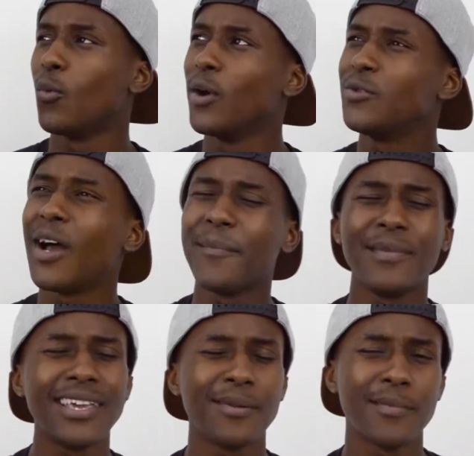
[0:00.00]
What do I
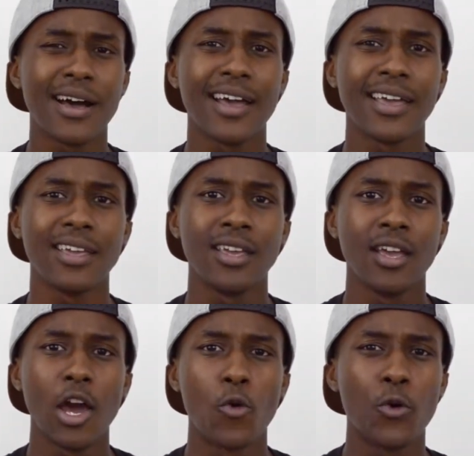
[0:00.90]
mean by
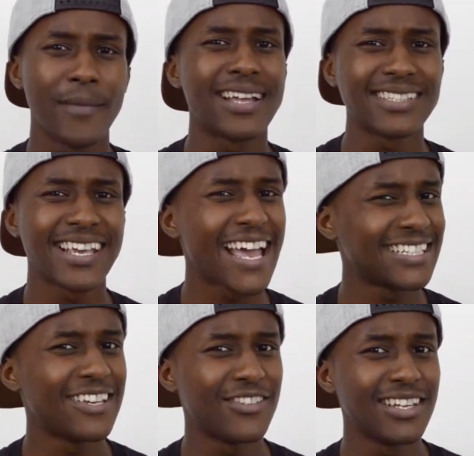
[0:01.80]
romantic
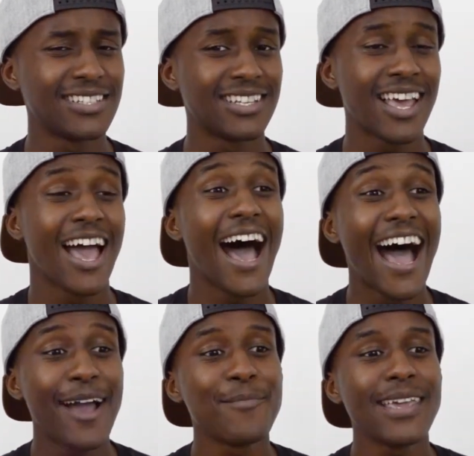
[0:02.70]
activities?
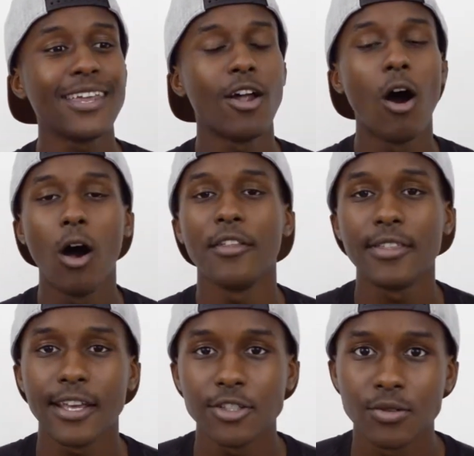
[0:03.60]
I mean all the
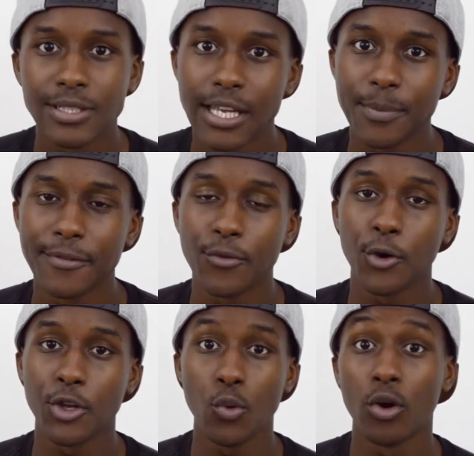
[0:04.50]
things you did
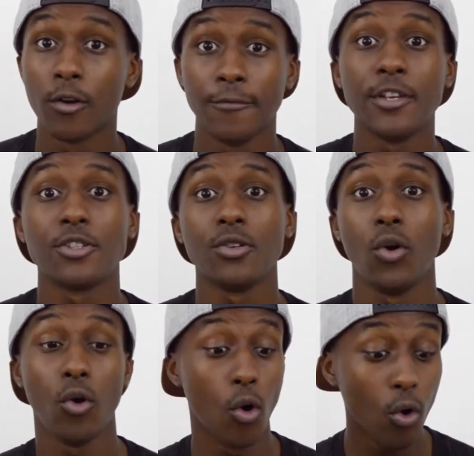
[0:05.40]
before you were
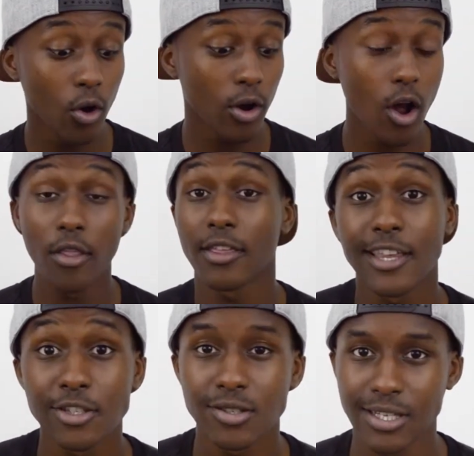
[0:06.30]
official or all the
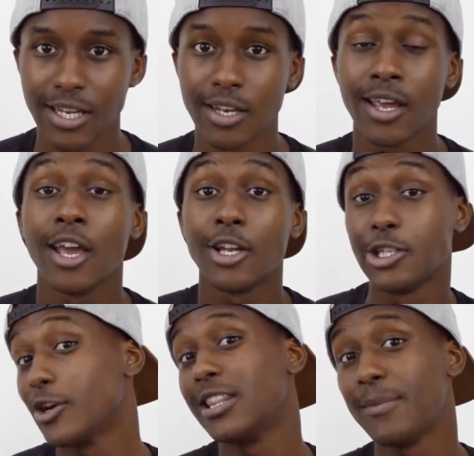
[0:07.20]
things you did
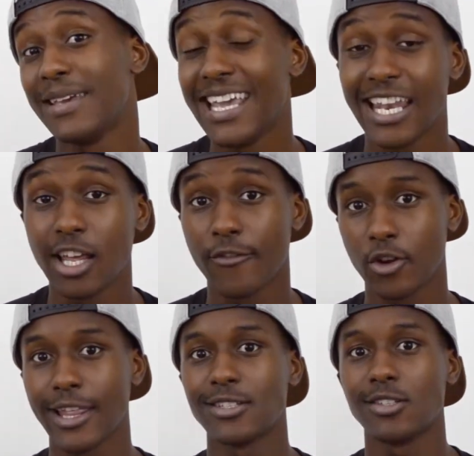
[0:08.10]
during the beginning of the
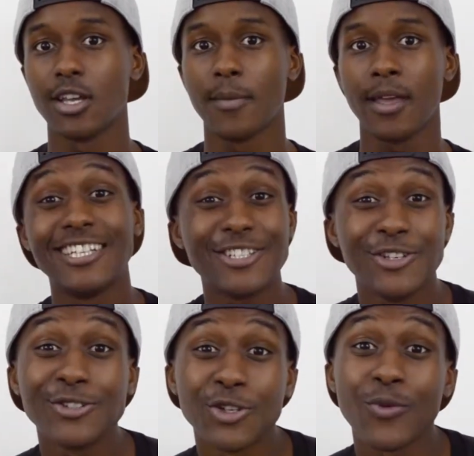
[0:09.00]
relationship. Did you
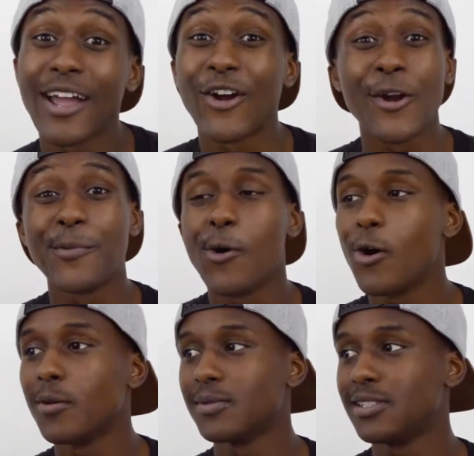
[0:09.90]
used to write her poems?